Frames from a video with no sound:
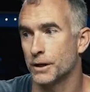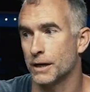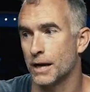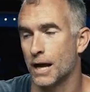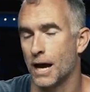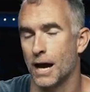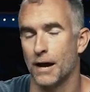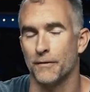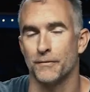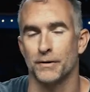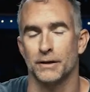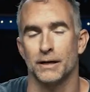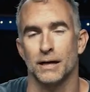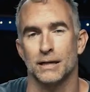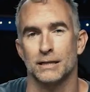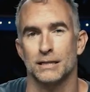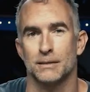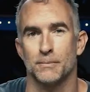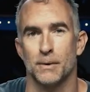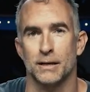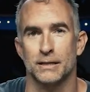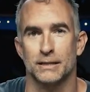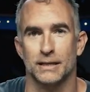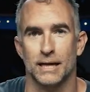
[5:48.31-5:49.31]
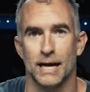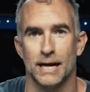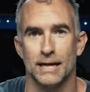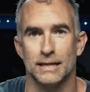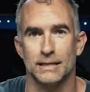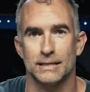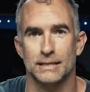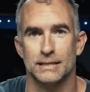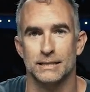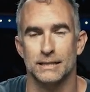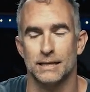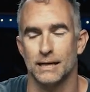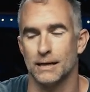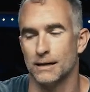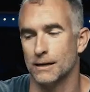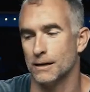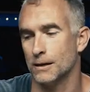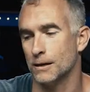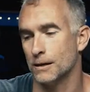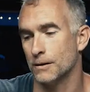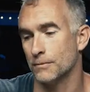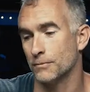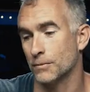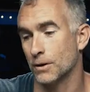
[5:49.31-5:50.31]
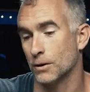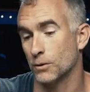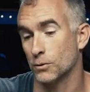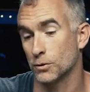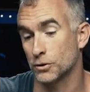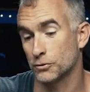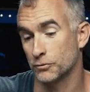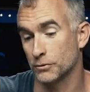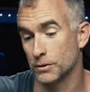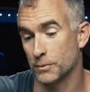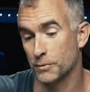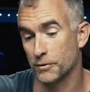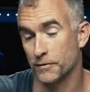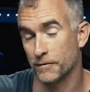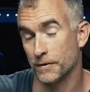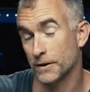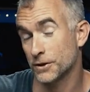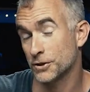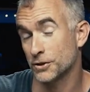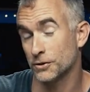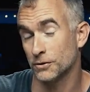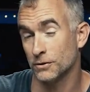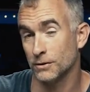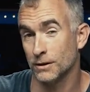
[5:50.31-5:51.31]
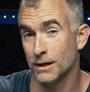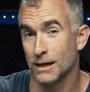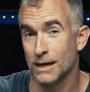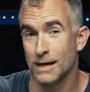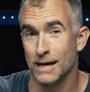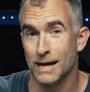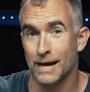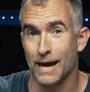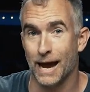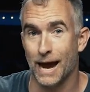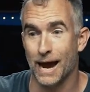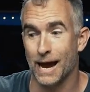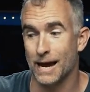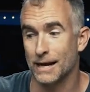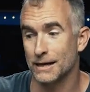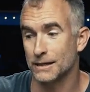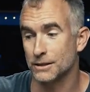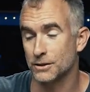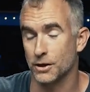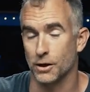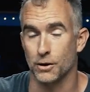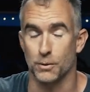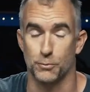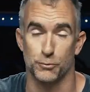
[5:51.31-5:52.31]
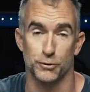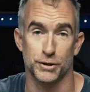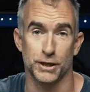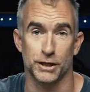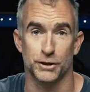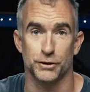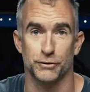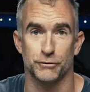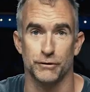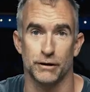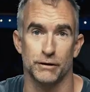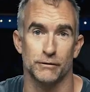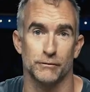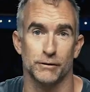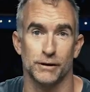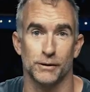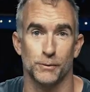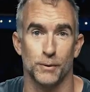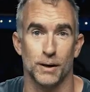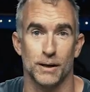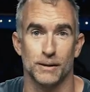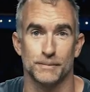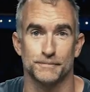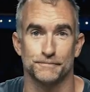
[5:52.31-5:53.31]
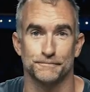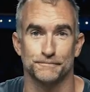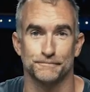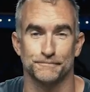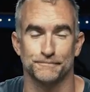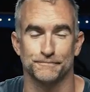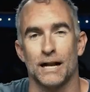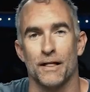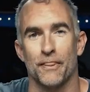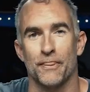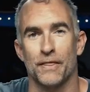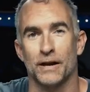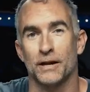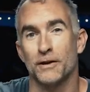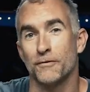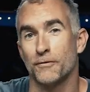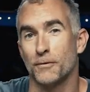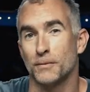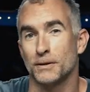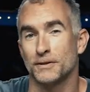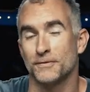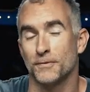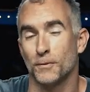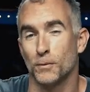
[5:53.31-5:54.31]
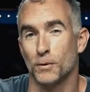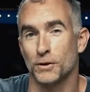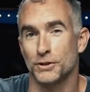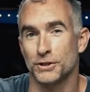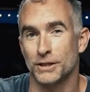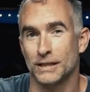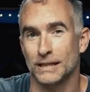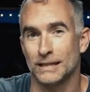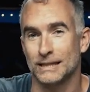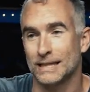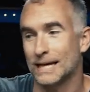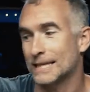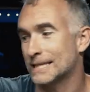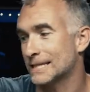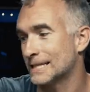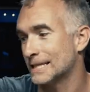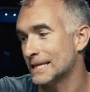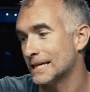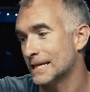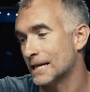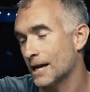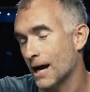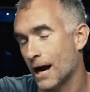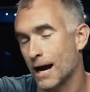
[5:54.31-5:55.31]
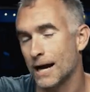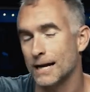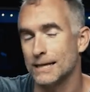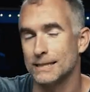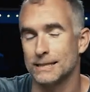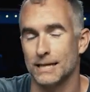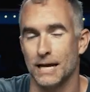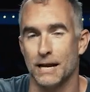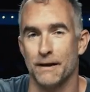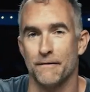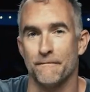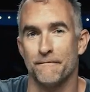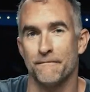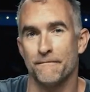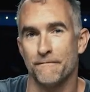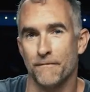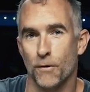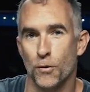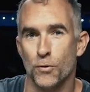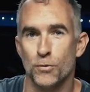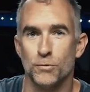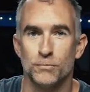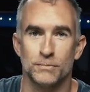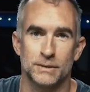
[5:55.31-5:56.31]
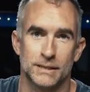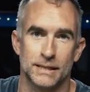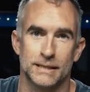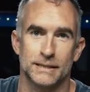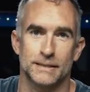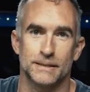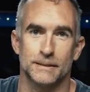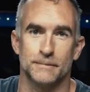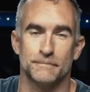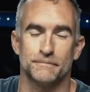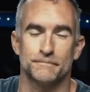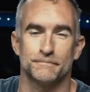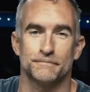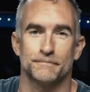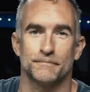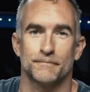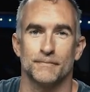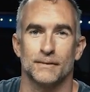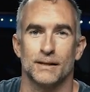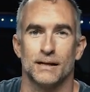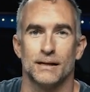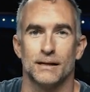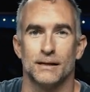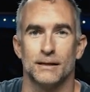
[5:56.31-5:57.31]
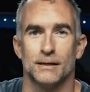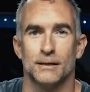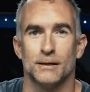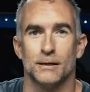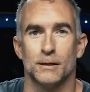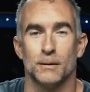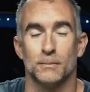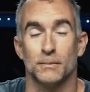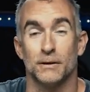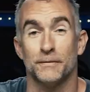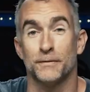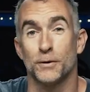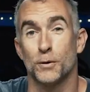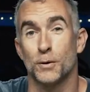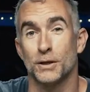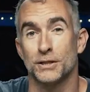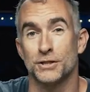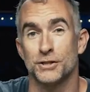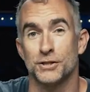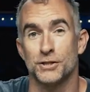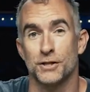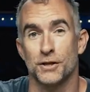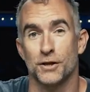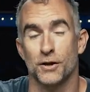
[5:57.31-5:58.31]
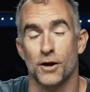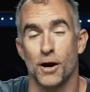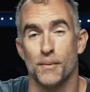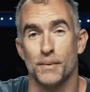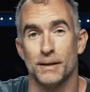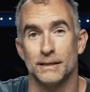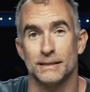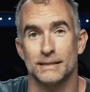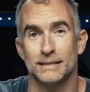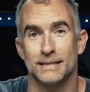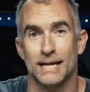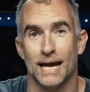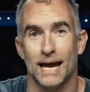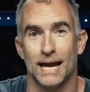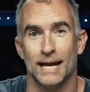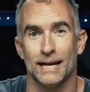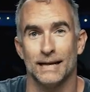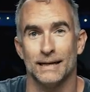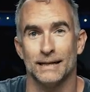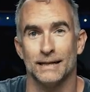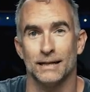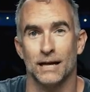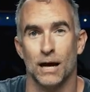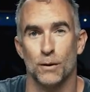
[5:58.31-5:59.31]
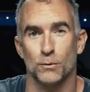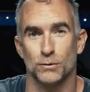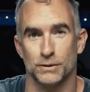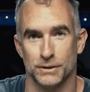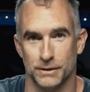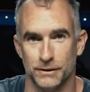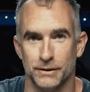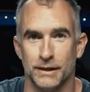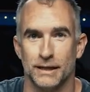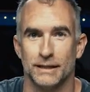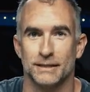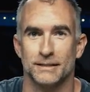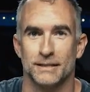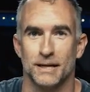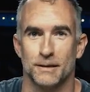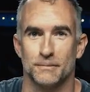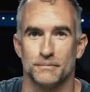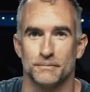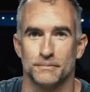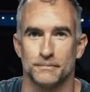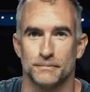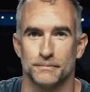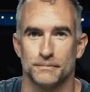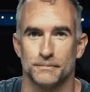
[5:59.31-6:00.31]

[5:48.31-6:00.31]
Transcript: can have a customized case uh, that looks really professional and is going to protect your gear really well. Thank you very much for watching. That's the Kaizen foam system. Uh, leave your questions in the comments and I will see you next time.